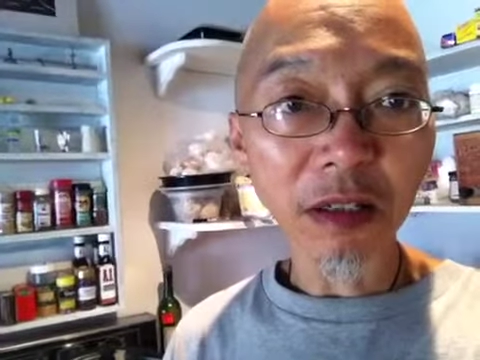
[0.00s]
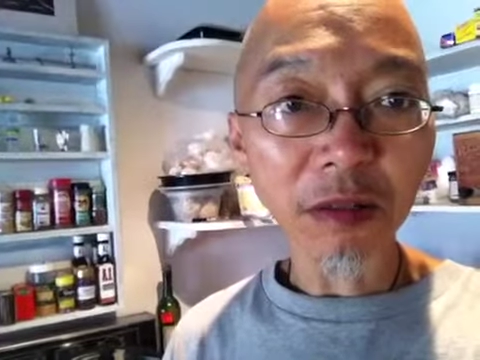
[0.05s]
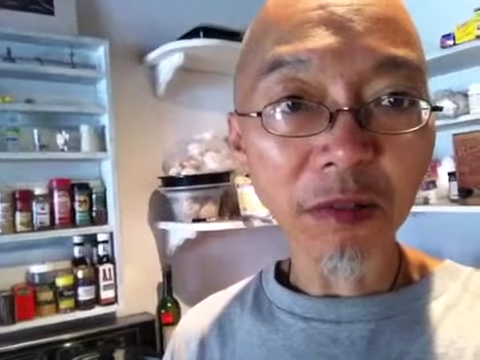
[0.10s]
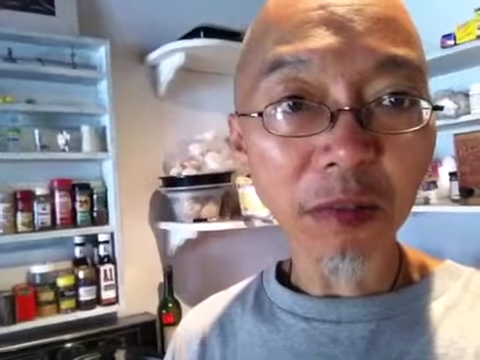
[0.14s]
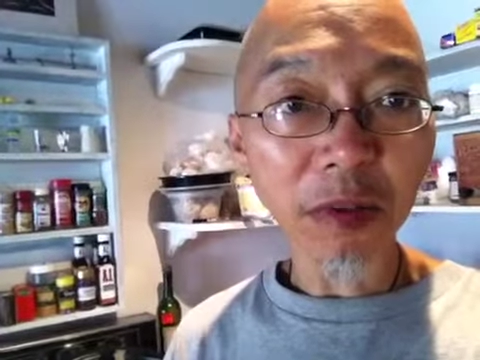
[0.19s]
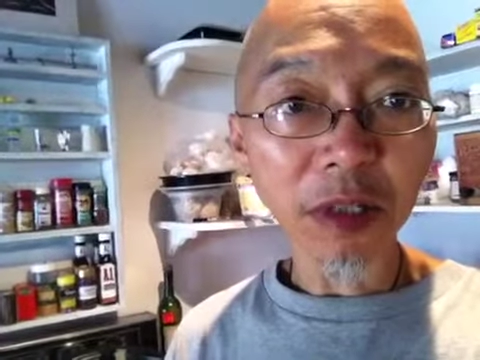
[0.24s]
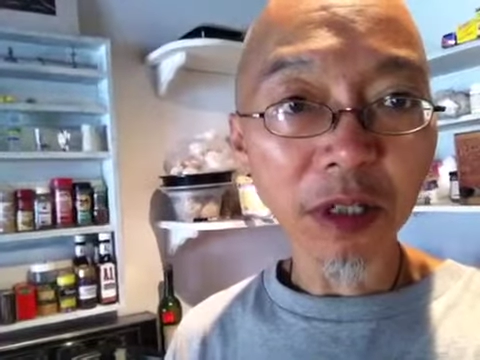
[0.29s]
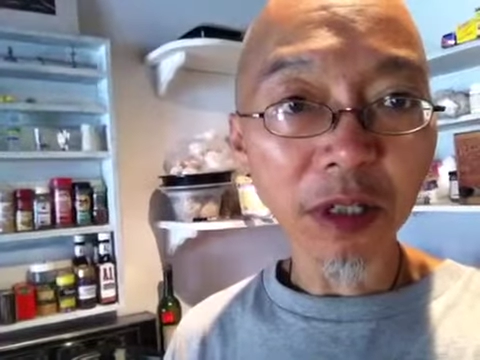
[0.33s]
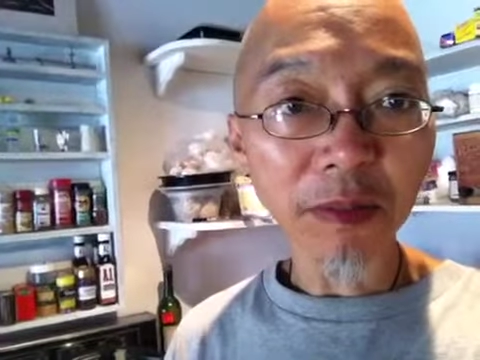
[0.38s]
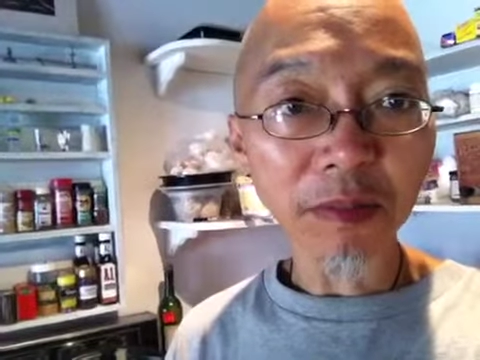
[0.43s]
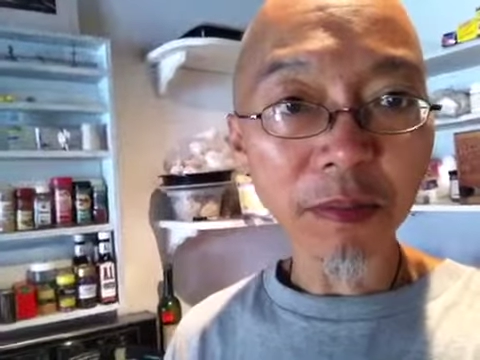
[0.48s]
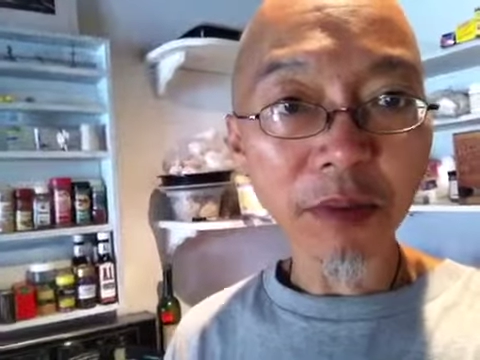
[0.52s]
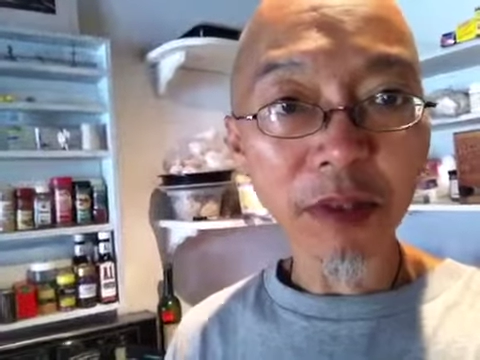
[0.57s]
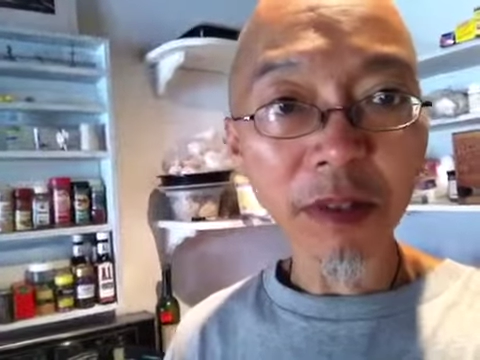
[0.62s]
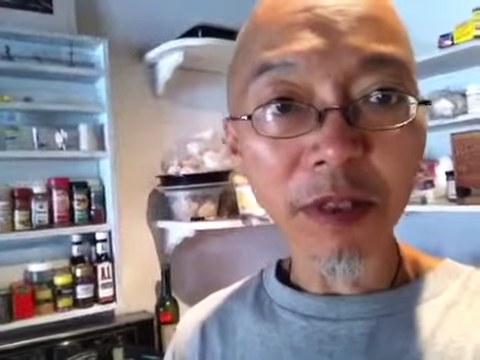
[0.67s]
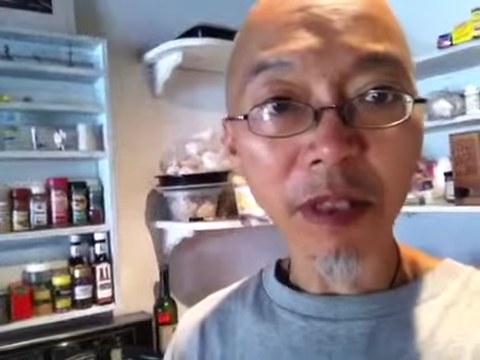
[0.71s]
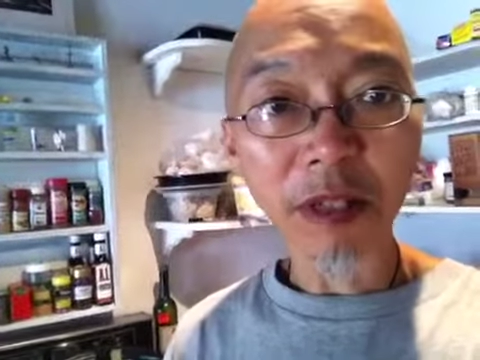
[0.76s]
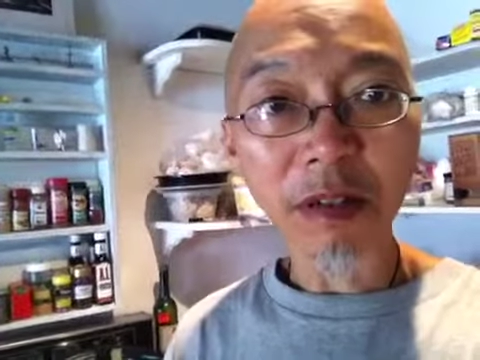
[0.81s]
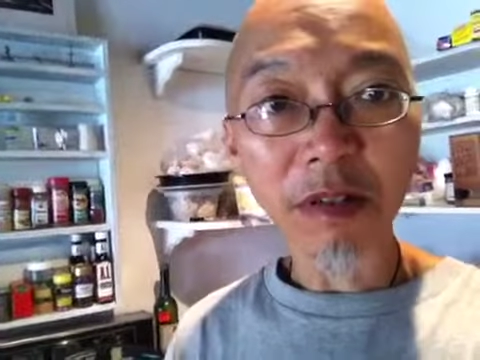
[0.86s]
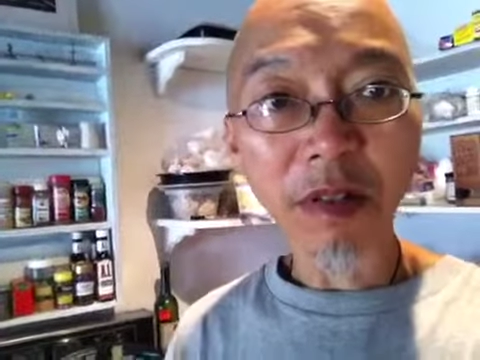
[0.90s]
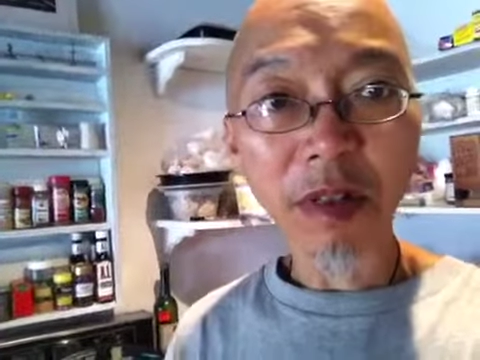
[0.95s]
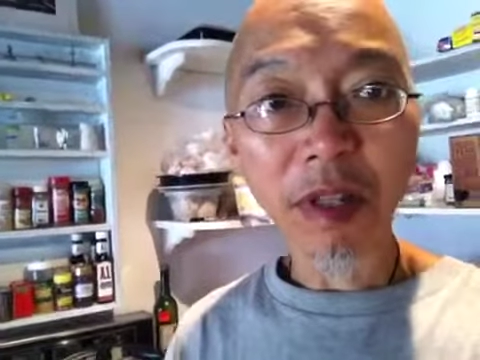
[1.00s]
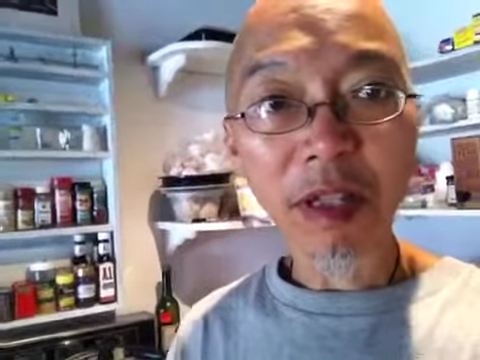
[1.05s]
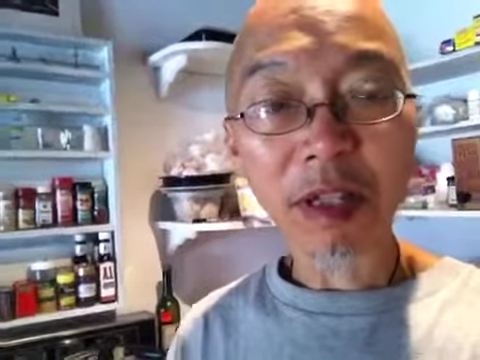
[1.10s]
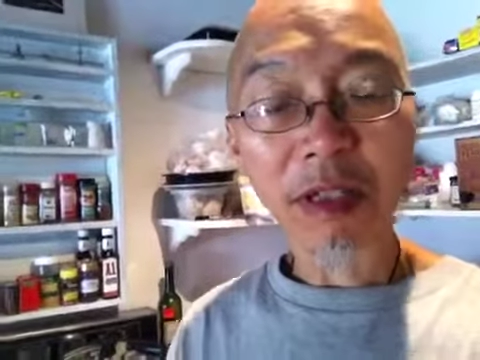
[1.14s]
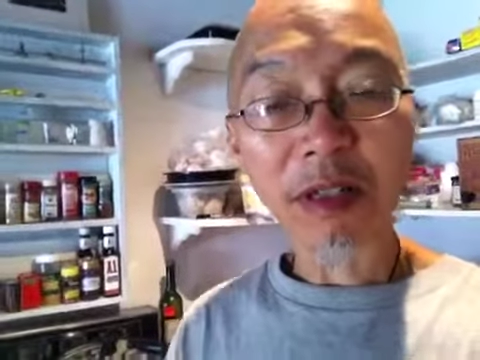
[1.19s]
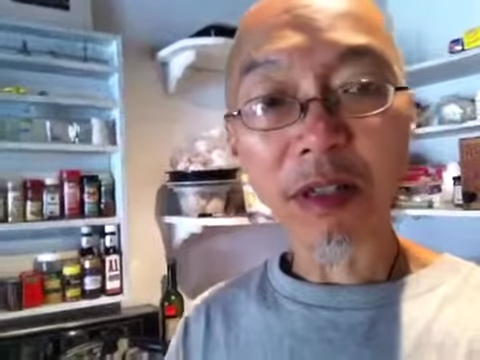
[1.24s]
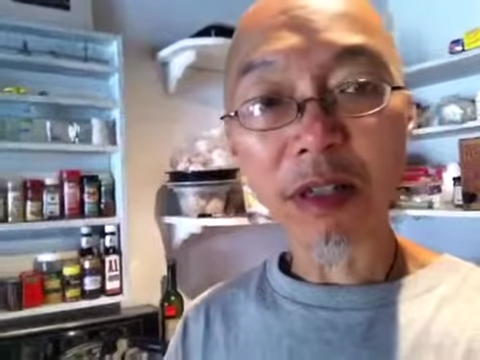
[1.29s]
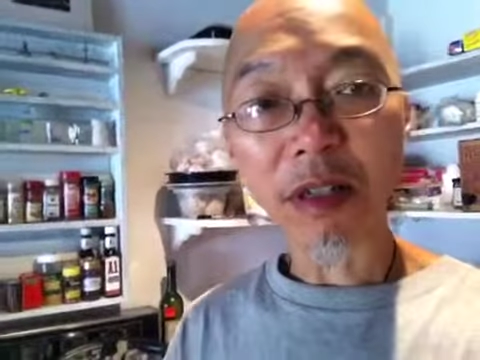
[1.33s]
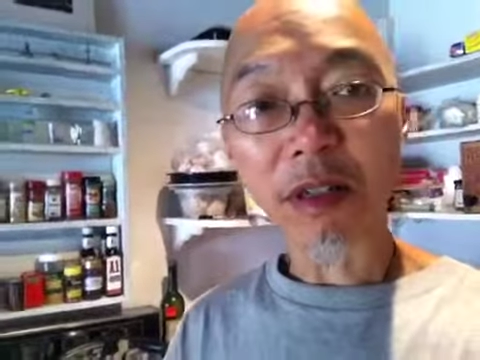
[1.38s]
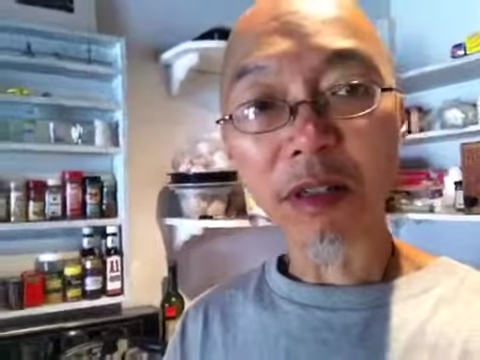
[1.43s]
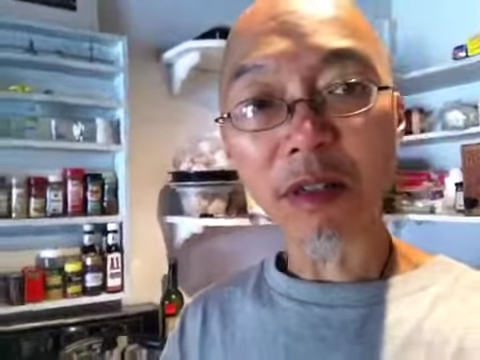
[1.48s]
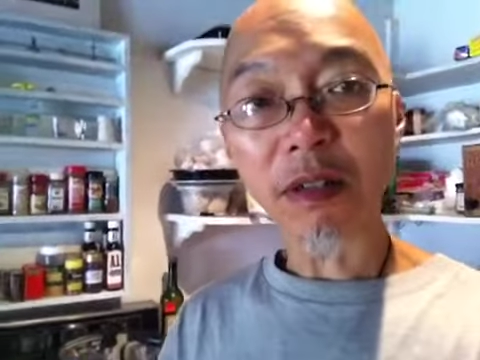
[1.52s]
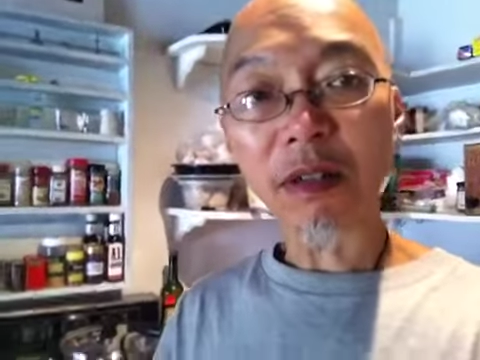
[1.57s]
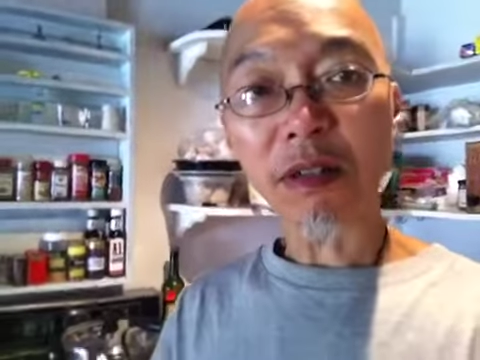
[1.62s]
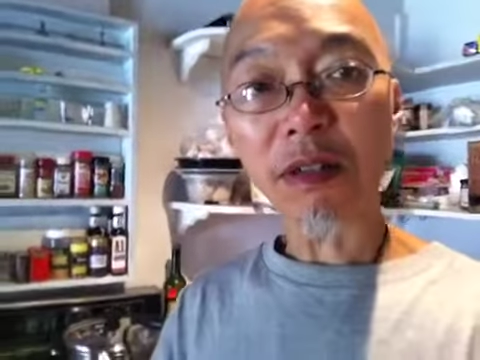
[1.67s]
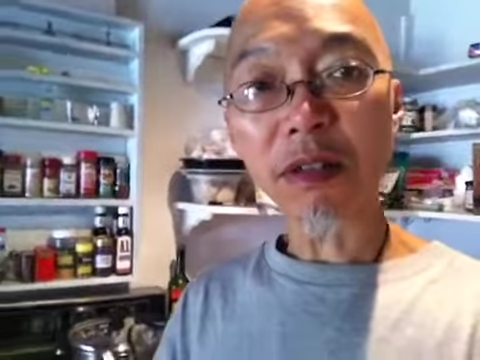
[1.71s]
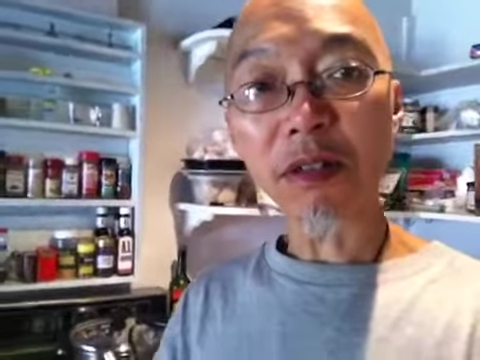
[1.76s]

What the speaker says: They'll put up things on